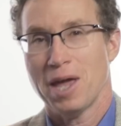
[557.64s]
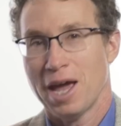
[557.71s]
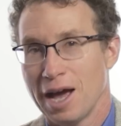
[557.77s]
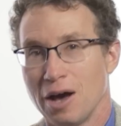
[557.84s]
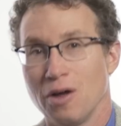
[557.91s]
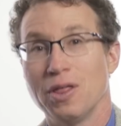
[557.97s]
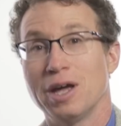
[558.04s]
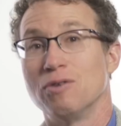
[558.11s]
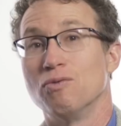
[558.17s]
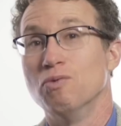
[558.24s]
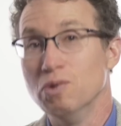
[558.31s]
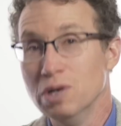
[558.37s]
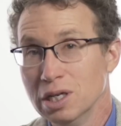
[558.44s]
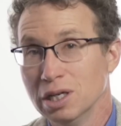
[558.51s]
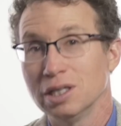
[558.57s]
how that
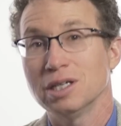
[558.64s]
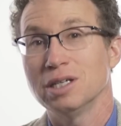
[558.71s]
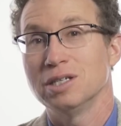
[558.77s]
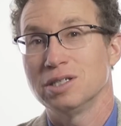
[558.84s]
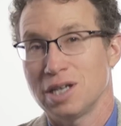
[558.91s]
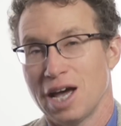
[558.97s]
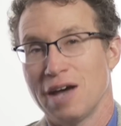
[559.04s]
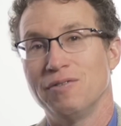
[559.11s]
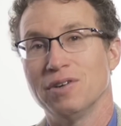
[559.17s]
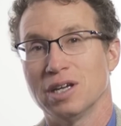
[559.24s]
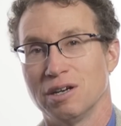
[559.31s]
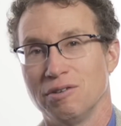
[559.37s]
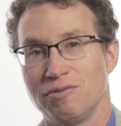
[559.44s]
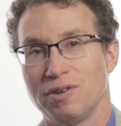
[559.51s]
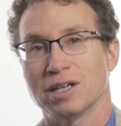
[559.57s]
really is having
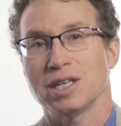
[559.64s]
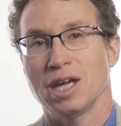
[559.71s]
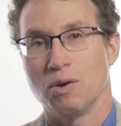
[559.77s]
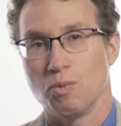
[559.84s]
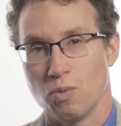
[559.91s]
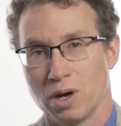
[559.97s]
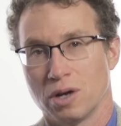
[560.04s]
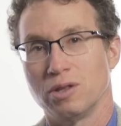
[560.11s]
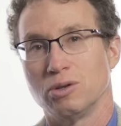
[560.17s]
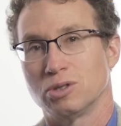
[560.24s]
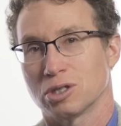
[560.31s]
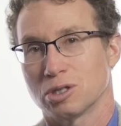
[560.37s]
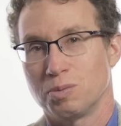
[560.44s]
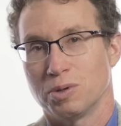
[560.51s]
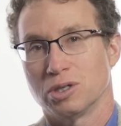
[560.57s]
an effect and where those
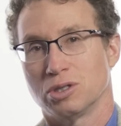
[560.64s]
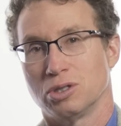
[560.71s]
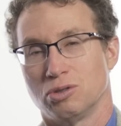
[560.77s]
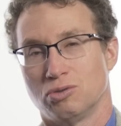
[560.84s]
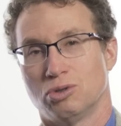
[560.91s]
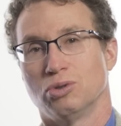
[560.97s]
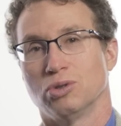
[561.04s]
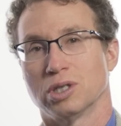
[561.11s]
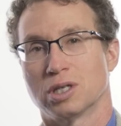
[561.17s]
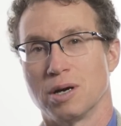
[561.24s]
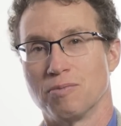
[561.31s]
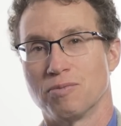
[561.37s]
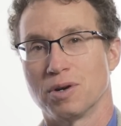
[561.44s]
experiences truly come